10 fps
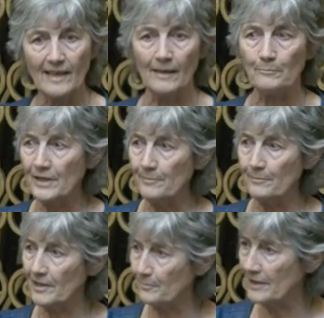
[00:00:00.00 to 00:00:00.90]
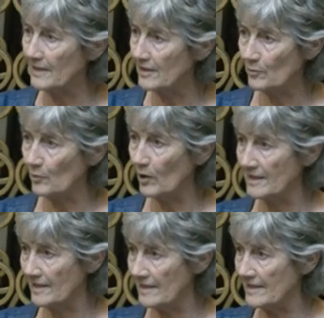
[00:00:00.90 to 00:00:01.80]
and people appealing to all
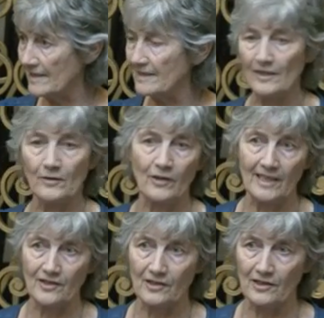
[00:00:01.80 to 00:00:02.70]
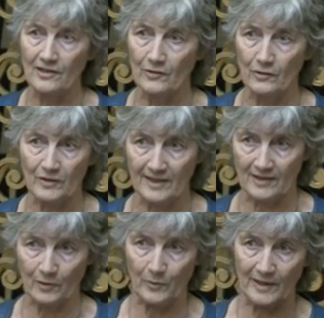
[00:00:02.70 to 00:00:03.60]
TDs in relation to their notice
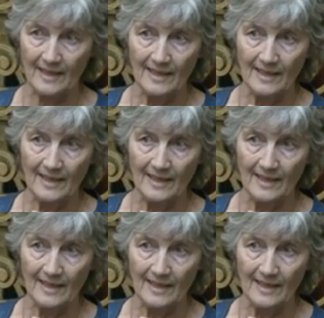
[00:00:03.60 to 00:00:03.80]
to quit.